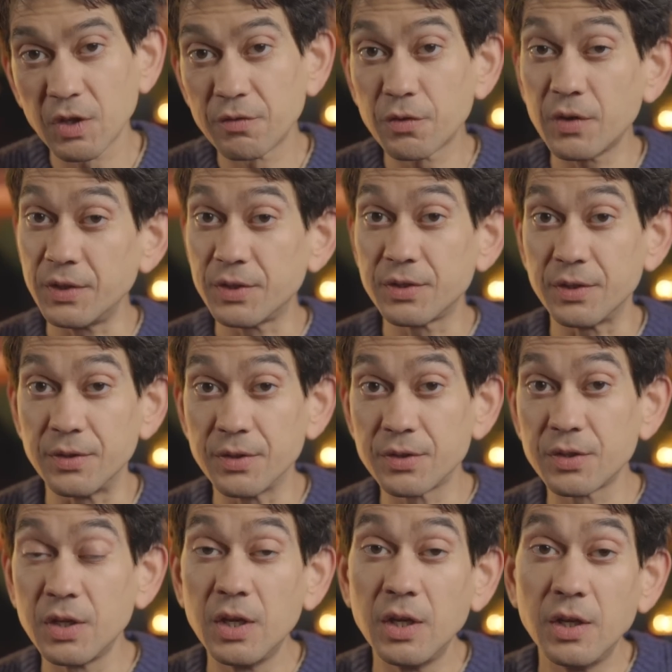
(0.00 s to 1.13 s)
For instance,
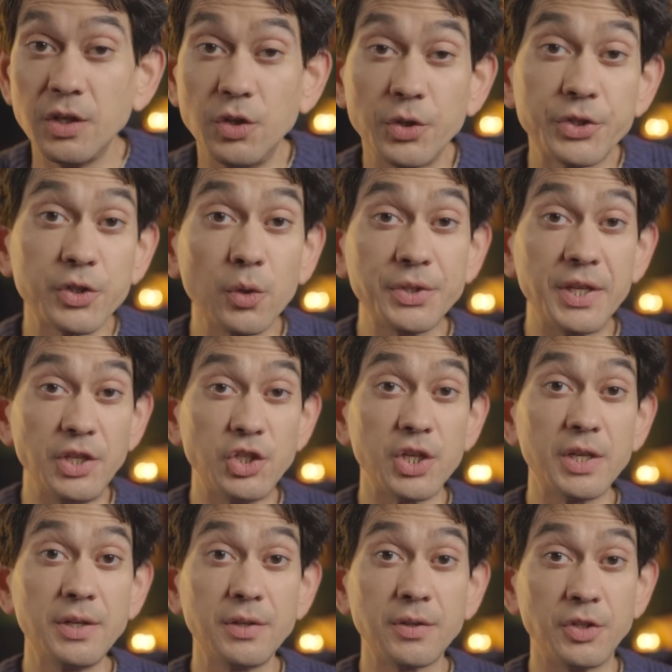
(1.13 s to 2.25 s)
your school
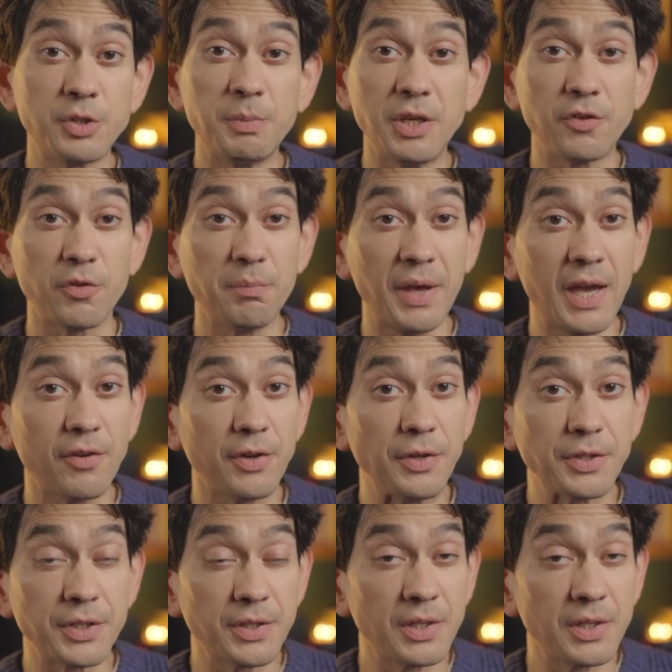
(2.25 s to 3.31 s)
teacher could speak from parent.